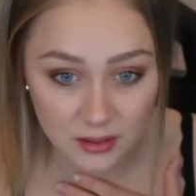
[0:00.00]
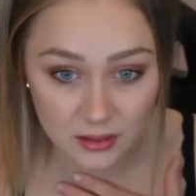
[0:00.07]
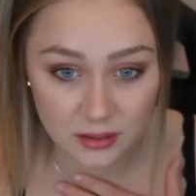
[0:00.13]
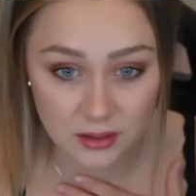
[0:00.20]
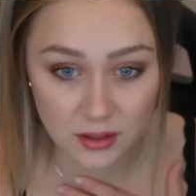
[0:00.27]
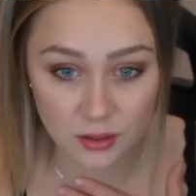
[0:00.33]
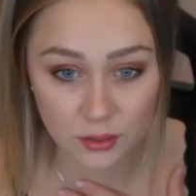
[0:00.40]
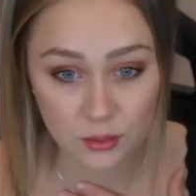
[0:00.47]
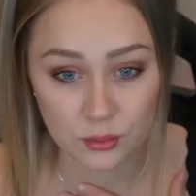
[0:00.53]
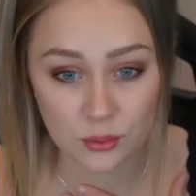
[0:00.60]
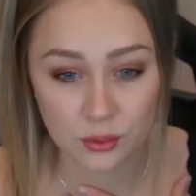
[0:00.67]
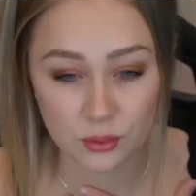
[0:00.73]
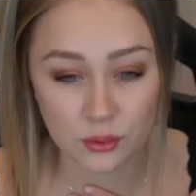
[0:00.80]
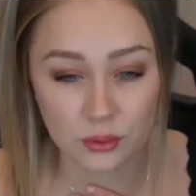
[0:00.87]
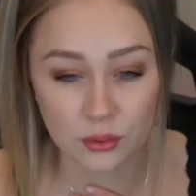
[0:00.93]

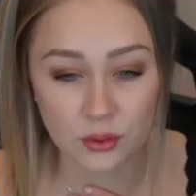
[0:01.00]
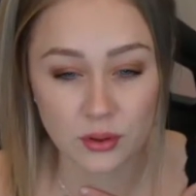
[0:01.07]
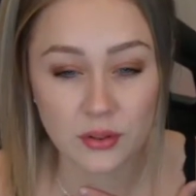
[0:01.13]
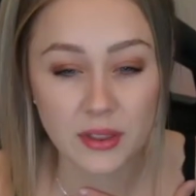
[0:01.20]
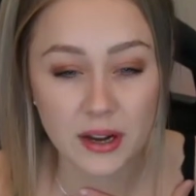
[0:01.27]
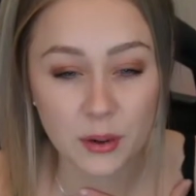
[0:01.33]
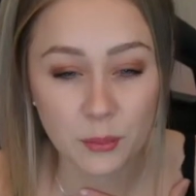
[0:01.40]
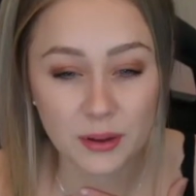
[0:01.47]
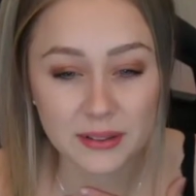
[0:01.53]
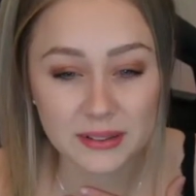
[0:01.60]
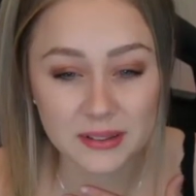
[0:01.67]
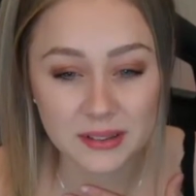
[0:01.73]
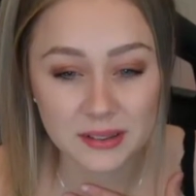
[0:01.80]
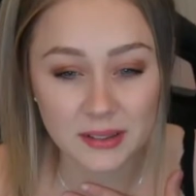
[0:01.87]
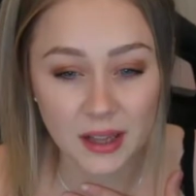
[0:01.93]
Yo, there
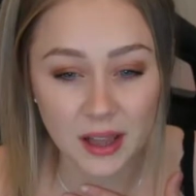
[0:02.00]
was